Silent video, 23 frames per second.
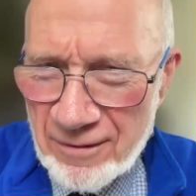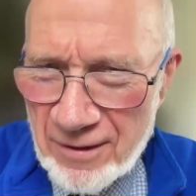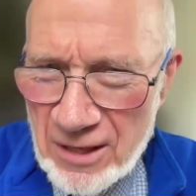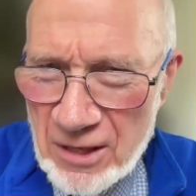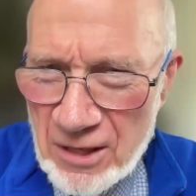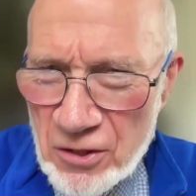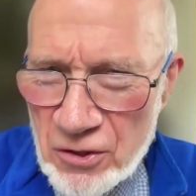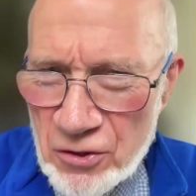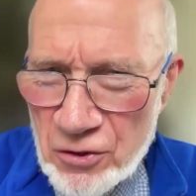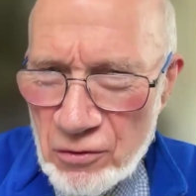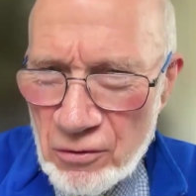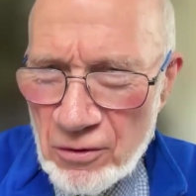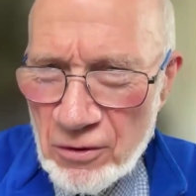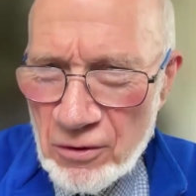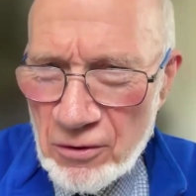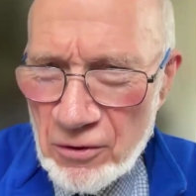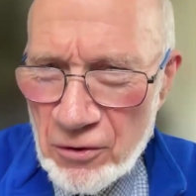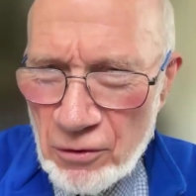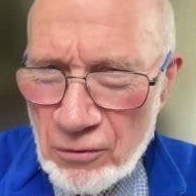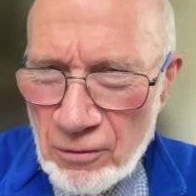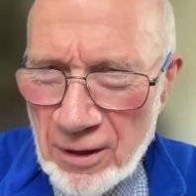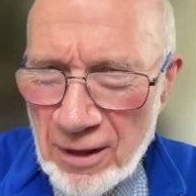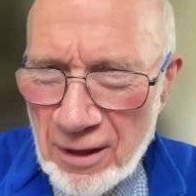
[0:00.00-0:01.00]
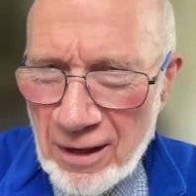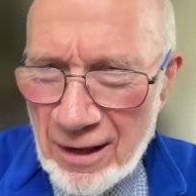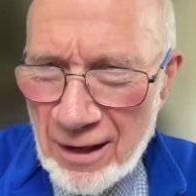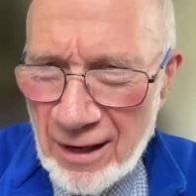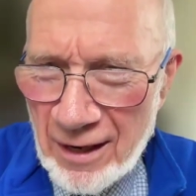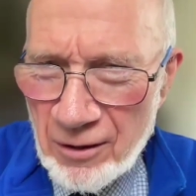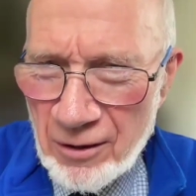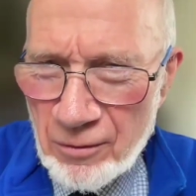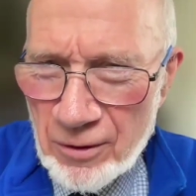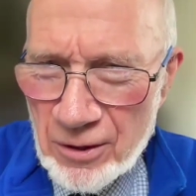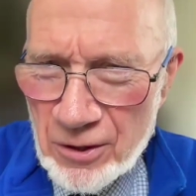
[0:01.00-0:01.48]
things you can do in
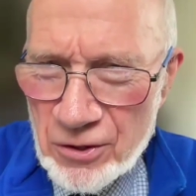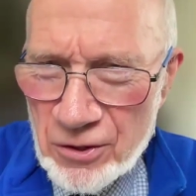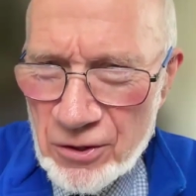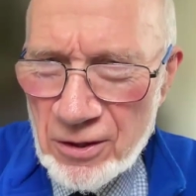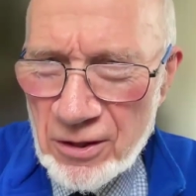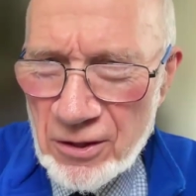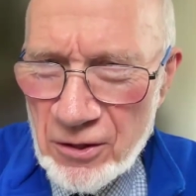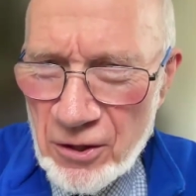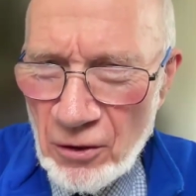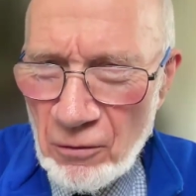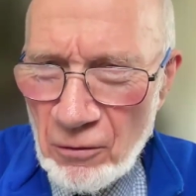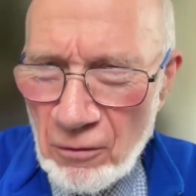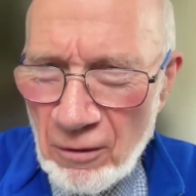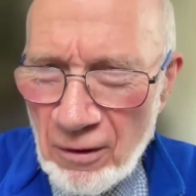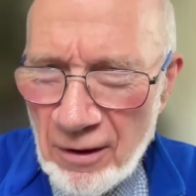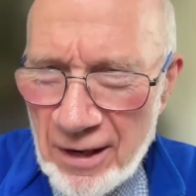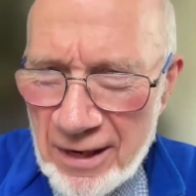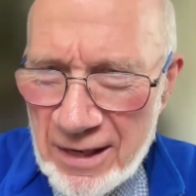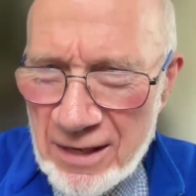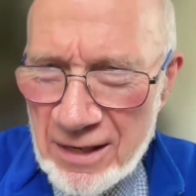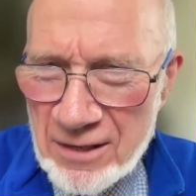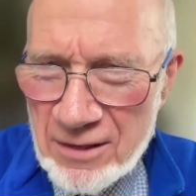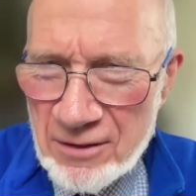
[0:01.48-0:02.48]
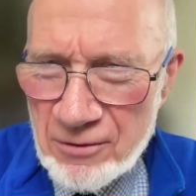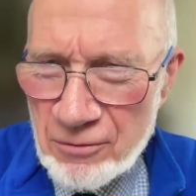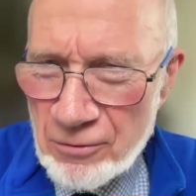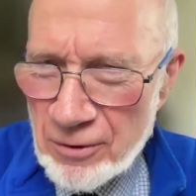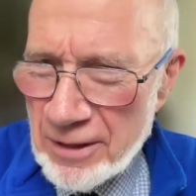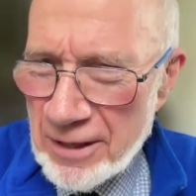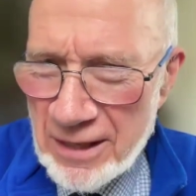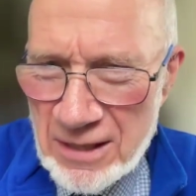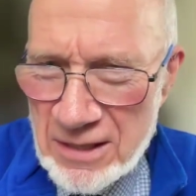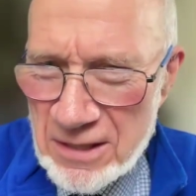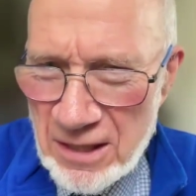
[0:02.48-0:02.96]
language that don't lead
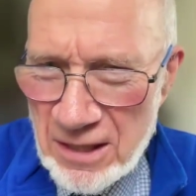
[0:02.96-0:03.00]
to an